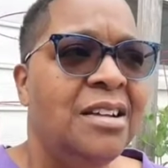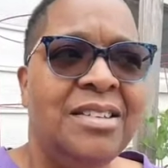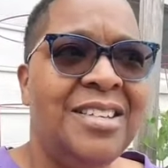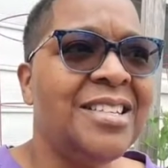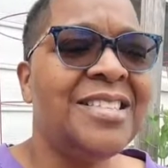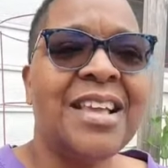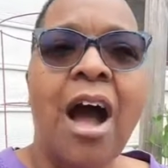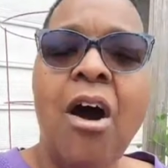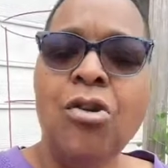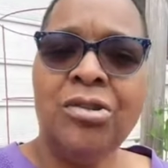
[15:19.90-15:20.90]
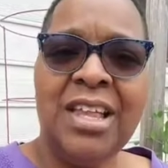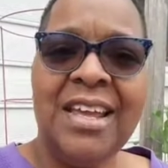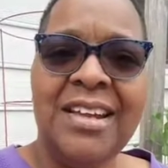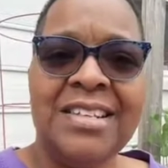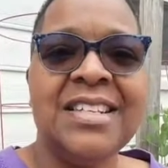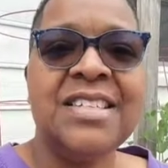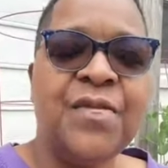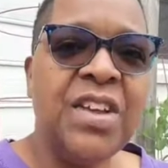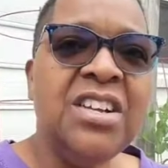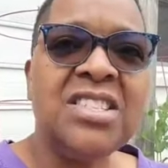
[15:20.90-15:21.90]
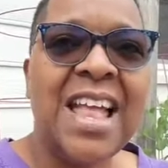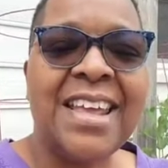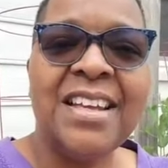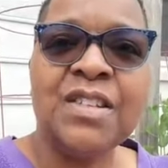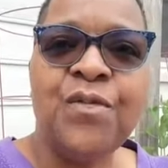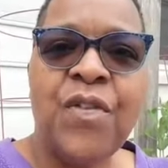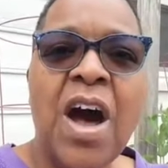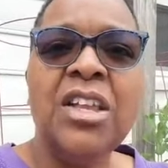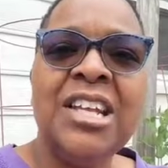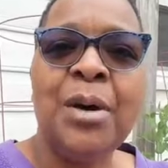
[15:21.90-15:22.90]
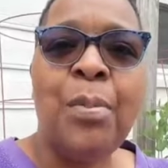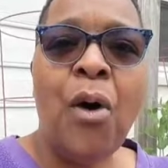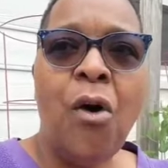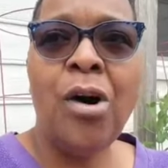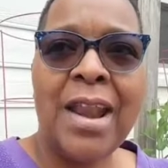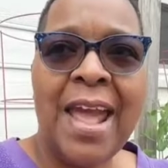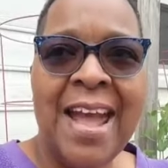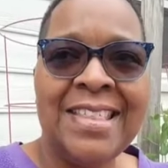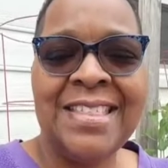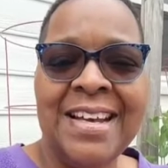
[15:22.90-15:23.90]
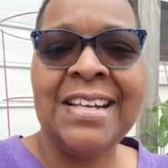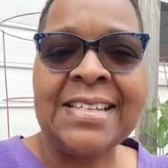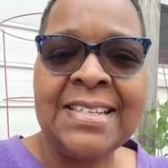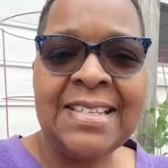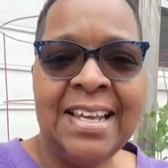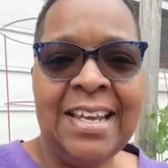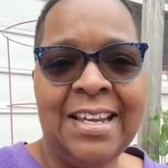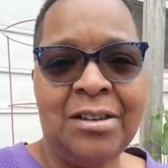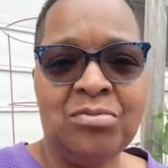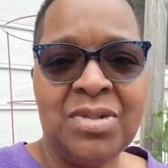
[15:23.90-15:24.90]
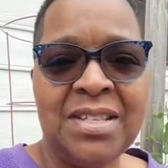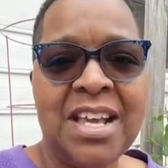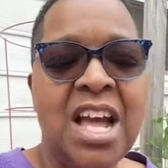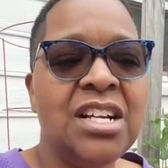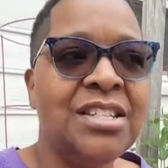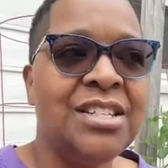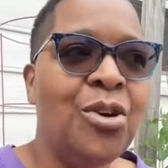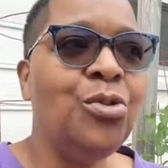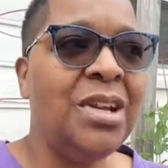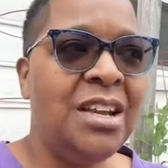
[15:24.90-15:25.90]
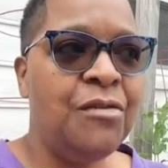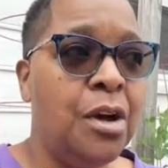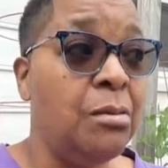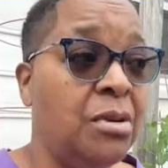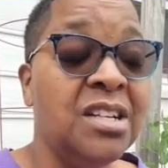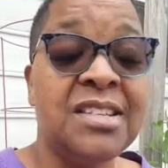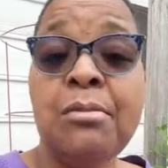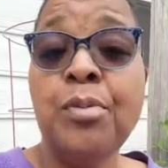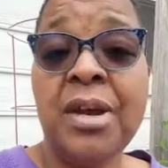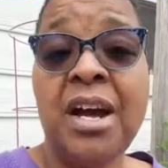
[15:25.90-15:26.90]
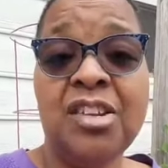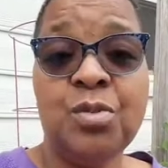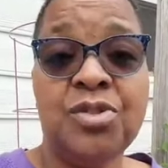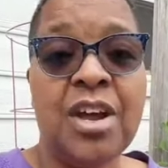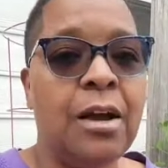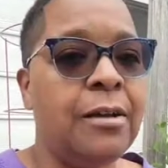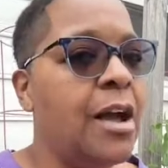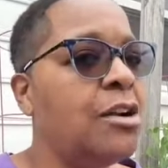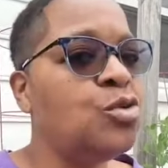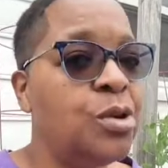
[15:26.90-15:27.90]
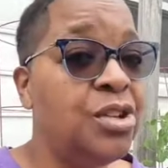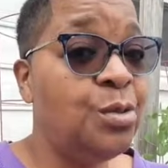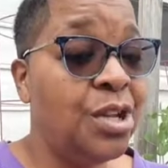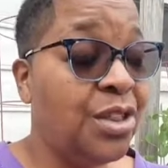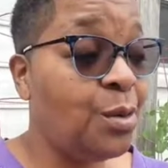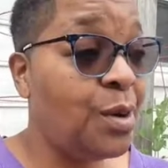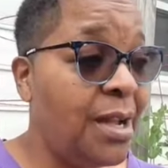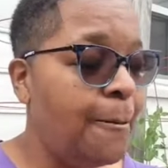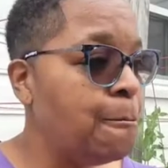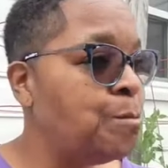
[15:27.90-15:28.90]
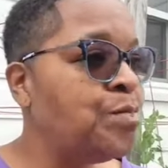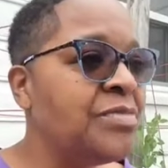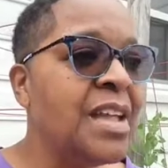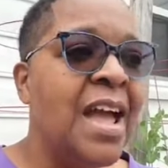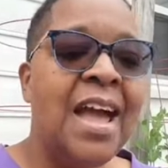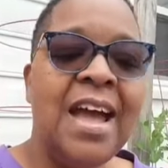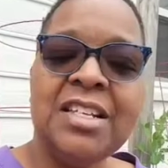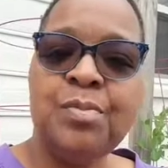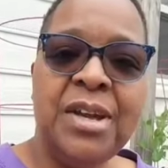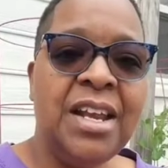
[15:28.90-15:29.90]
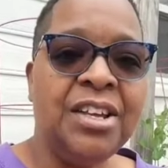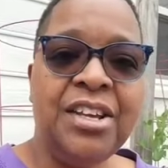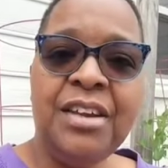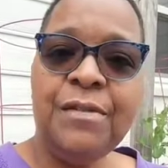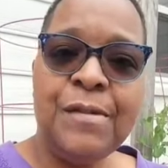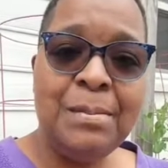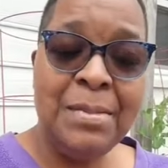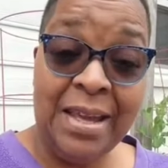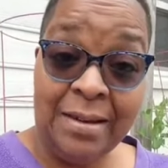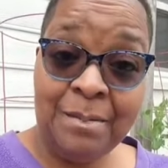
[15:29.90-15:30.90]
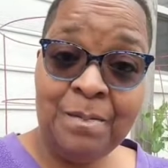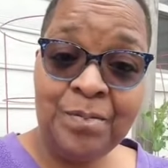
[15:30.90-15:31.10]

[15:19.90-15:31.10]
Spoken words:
just all things. It feels like it's falling apart at the seams. Don't give up. Because I'm going to be honest with y'all. Y'all, 2023 has been a year for me.